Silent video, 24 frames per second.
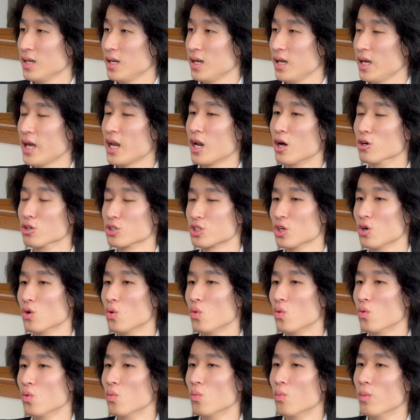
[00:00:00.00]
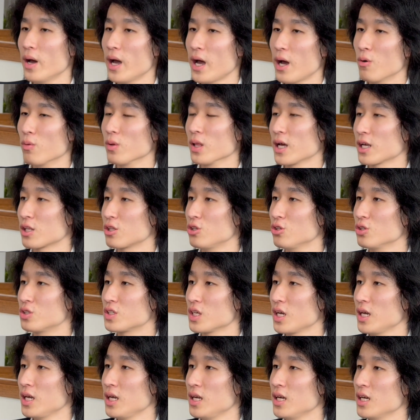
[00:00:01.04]
And also, I would like to
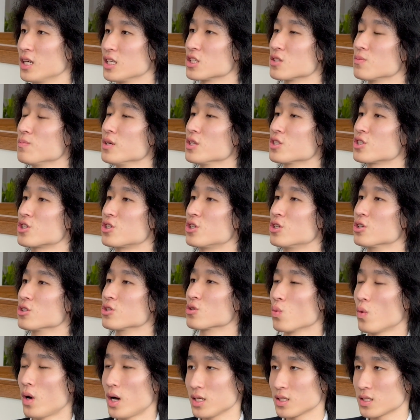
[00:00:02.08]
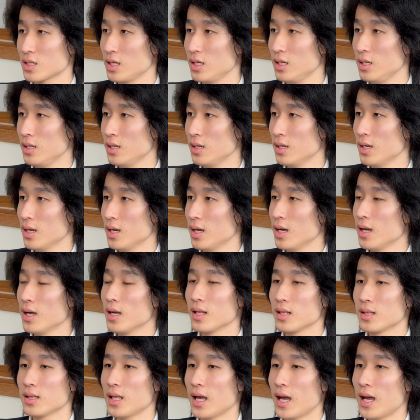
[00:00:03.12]
say is Mr. Swaski,
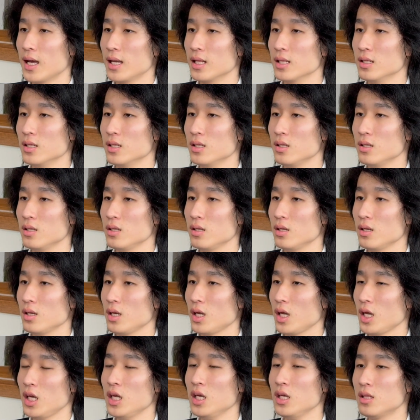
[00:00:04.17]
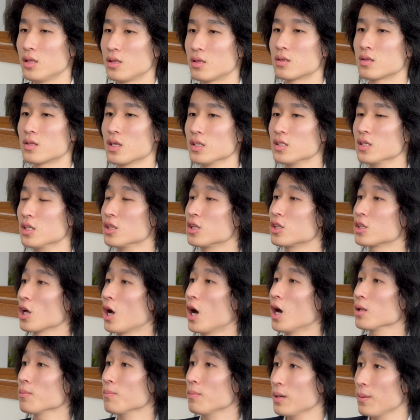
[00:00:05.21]
that he doesn't
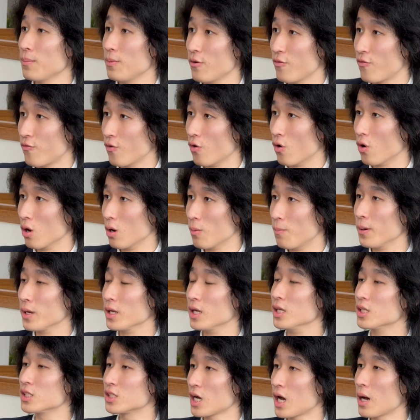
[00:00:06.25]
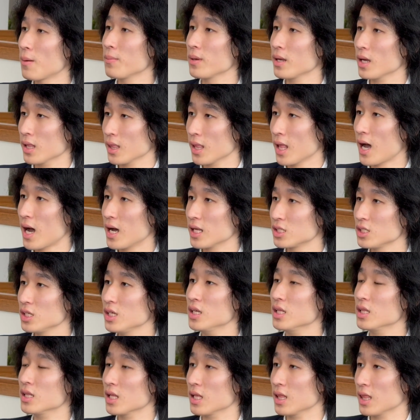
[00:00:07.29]
taught me before, but he taught me a lot
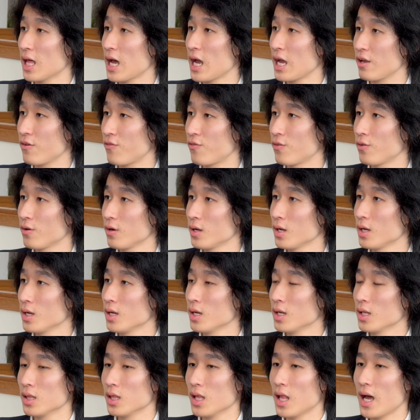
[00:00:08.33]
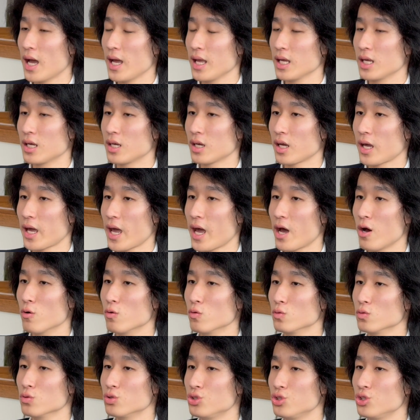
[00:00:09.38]
in the life, like
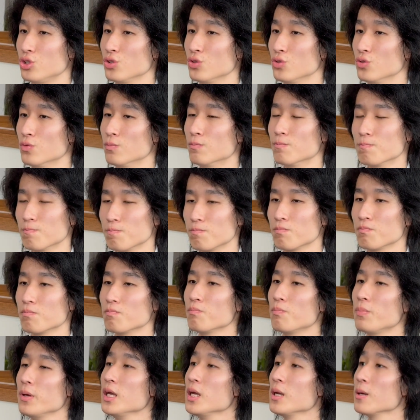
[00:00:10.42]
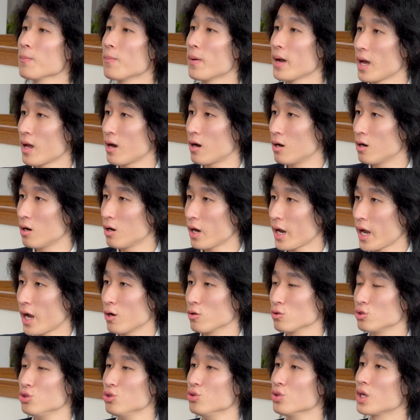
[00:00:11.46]
how to being better,
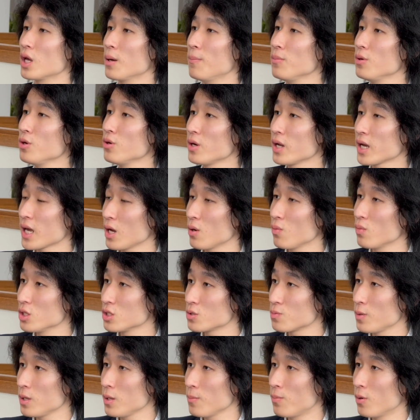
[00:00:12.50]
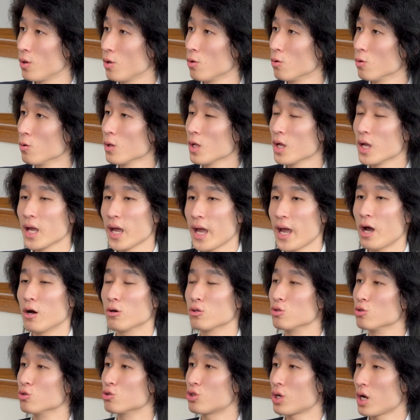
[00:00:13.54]
how to communicate with people, how
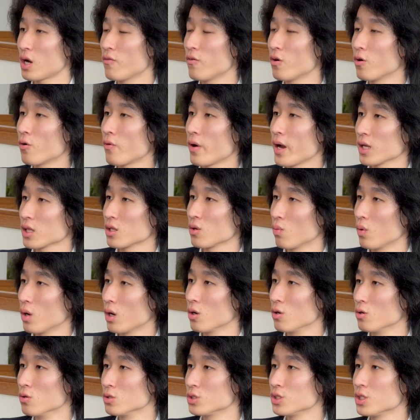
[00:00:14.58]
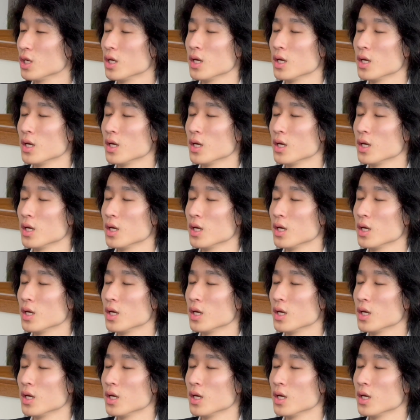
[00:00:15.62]
to travel around the world,